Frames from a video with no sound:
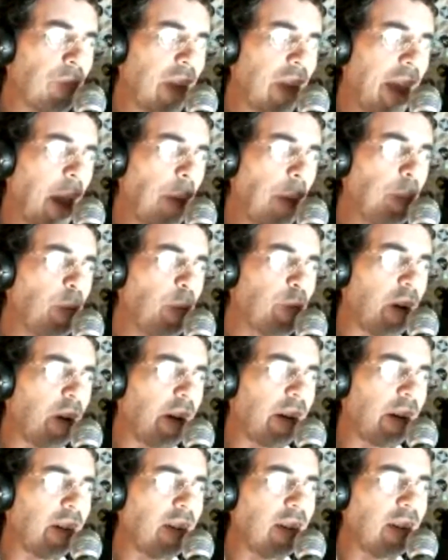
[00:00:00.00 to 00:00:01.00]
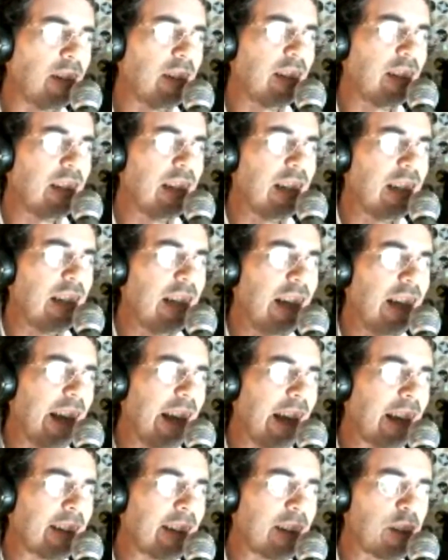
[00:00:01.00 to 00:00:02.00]
amplifier,
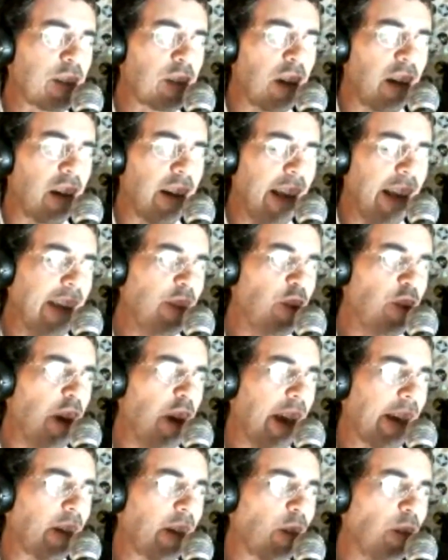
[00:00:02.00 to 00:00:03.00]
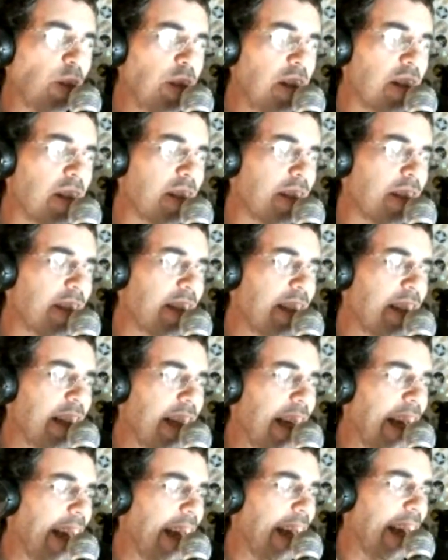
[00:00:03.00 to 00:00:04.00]
and it's got 8 channels.
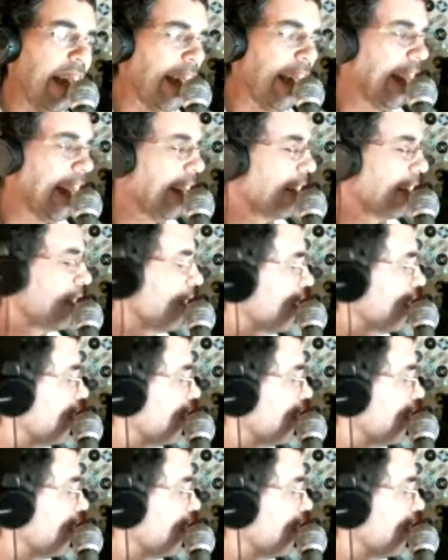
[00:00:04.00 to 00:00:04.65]
And